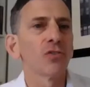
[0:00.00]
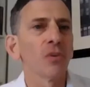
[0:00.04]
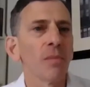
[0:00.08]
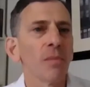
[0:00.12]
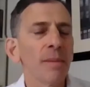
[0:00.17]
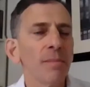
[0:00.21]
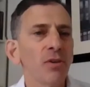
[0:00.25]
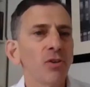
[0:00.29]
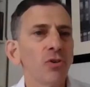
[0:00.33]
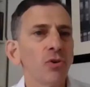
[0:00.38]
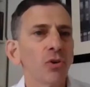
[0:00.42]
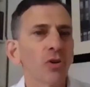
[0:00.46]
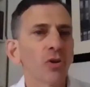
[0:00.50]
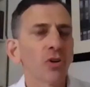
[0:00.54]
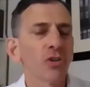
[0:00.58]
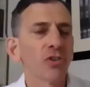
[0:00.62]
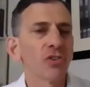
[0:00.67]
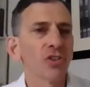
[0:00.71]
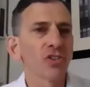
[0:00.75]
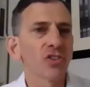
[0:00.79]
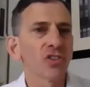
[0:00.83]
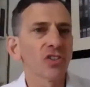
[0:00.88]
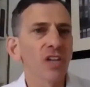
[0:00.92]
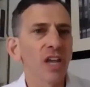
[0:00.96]
So mm. maybe you could
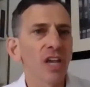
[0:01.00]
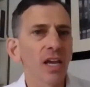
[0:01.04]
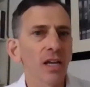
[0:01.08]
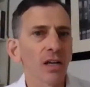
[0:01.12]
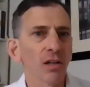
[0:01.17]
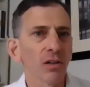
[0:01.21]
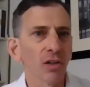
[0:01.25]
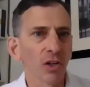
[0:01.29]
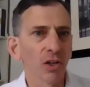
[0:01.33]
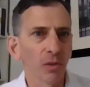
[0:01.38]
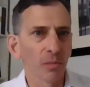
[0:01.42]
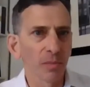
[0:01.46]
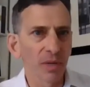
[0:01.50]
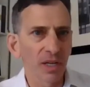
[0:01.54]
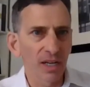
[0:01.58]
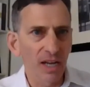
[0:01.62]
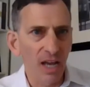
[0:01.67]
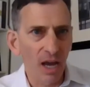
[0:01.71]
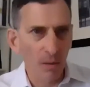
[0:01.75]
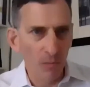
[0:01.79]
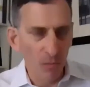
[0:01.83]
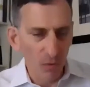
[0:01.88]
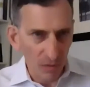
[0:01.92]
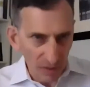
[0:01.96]
just say a little bit
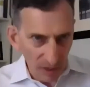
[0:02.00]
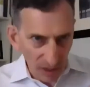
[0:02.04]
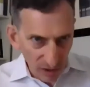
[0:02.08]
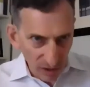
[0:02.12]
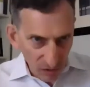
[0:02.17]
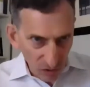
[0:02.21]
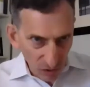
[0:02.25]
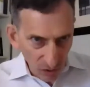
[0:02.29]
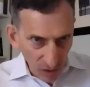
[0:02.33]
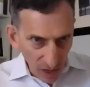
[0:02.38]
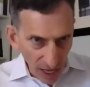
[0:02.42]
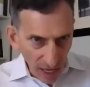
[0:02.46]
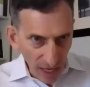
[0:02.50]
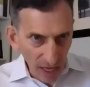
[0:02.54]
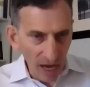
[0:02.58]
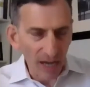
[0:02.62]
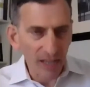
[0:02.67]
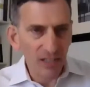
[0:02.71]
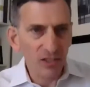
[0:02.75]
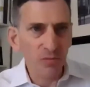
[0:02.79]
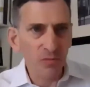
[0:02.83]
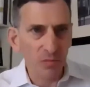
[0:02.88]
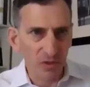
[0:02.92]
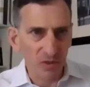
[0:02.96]
now, moving into
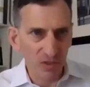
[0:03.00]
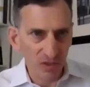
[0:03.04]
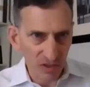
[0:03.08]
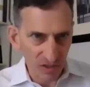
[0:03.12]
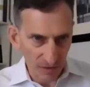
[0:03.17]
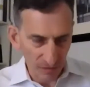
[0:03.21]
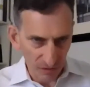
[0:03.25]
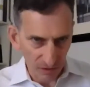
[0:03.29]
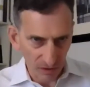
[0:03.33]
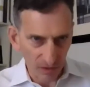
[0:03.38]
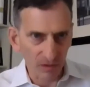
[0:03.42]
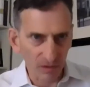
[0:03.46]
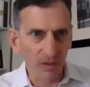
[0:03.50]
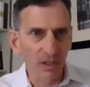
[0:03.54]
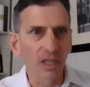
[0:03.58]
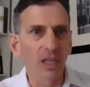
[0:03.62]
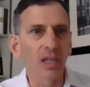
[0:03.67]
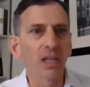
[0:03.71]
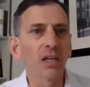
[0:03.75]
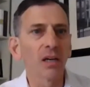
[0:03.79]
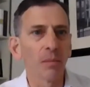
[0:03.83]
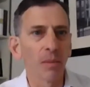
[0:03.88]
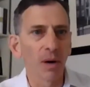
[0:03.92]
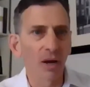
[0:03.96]
AI
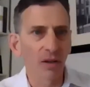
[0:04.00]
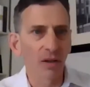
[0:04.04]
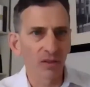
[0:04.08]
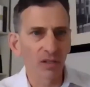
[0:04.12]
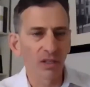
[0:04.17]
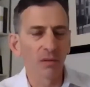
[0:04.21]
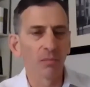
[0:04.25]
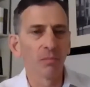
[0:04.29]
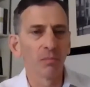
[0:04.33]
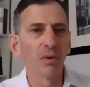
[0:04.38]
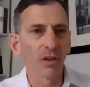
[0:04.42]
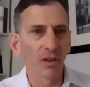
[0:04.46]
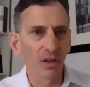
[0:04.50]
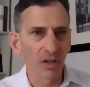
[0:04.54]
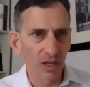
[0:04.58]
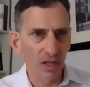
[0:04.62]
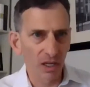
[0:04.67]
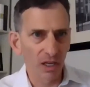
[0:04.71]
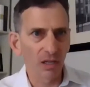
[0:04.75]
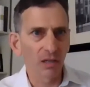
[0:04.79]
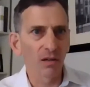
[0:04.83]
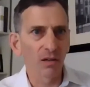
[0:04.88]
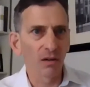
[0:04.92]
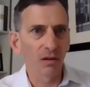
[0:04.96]
specifically, about the
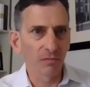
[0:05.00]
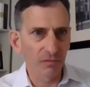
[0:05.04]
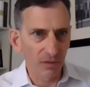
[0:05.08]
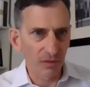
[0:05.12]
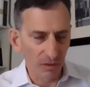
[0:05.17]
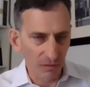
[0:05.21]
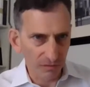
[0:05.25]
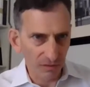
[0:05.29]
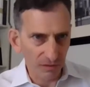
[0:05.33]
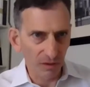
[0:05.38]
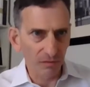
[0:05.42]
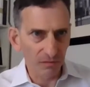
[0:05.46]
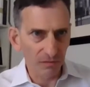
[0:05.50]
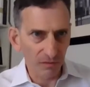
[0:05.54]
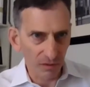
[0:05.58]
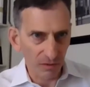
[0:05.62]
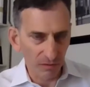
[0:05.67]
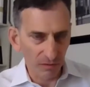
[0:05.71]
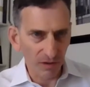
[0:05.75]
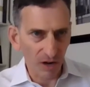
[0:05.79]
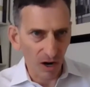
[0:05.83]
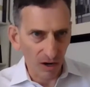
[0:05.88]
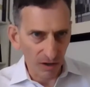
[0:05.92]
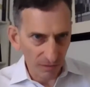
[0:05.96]
ability of, of,
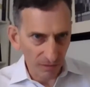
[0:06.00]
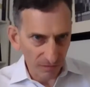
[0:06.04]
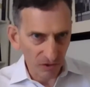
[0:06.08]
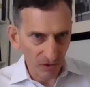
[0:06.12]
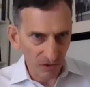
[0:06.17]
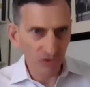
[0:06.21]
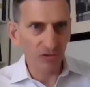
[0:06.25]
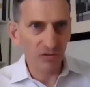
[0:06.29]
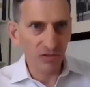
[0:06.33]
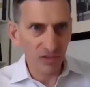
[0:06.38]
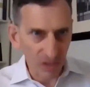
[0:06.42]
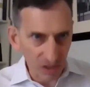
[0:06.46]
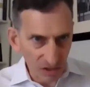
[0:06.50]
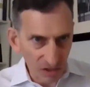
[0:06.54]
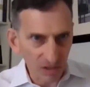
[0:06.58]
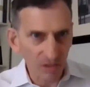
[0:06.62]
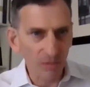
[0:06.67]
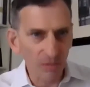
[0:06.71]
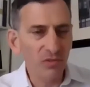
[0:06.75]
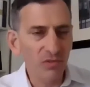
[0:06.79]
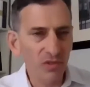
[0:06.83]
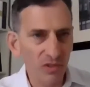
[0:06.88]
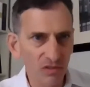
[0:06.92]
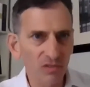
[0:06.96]
of artificial
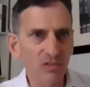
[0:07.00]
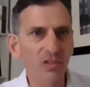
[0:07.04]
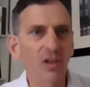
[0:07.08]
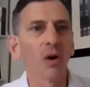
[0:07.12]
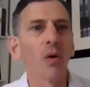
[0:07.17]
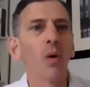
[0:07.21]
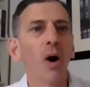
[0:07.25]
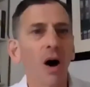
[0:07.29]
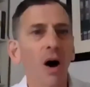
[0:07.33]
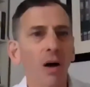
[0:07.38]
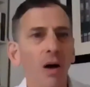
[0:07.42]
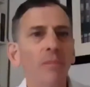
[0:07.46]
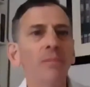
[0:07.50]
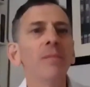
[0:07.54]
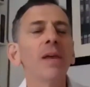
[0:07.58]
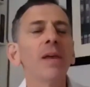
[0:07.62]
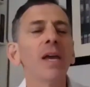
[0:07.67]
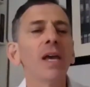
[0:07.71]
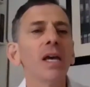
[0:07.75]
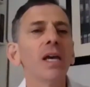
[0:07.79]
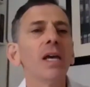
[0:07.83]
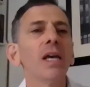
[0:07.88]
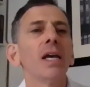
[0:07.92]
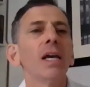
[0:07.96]
systems and so on,
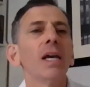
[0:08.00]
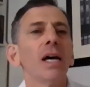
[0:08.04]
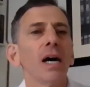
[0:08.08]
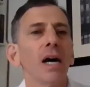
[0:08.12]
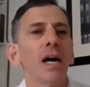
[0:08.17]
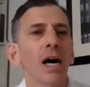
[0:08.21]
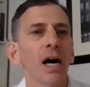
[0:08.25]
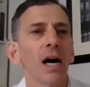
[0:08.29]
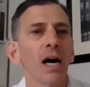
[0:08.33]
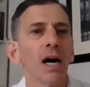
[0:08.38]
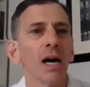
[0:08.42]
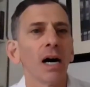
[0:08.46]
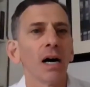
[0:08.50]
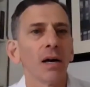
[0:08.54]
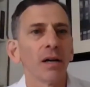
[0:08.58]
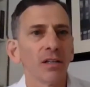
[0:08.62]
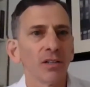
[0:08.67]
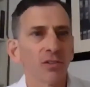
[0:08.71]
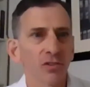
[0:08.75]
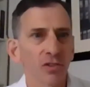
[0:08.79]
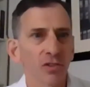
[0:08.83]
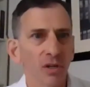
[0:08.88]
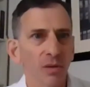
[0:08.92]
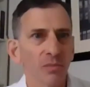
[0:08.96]
uh,
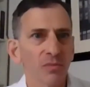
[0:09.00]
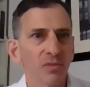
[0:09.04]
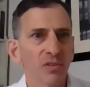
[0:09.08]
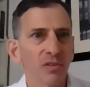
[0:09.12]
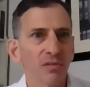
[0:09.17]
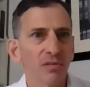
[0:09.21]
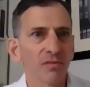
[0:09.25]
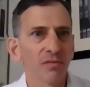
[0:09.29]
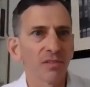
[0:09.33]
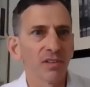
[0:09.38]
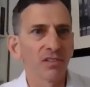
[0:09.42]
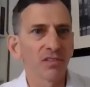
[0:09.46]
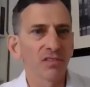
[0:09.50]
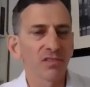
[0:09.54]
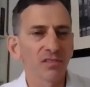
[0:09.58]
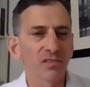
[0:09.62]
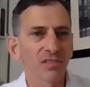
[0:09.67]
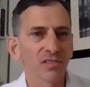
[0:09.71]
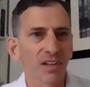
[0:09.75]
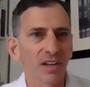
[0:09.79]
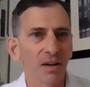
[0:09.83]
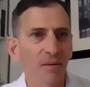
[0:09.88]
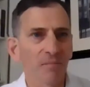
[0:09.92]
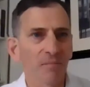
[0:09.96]
in terms of
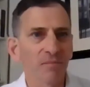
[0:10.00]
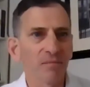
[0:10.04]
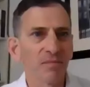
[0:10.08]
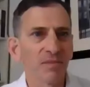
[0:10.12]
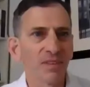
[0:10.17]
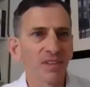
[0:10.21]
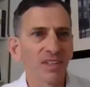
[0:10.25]
this uh,